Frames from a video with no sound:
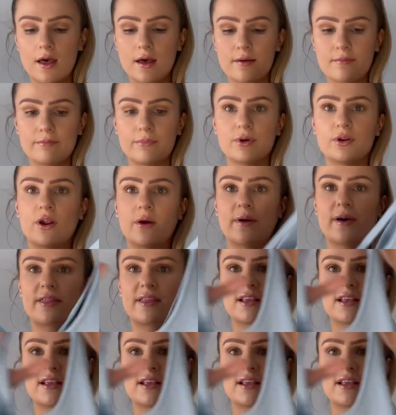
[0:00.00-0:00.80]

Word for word: But no, I think it's a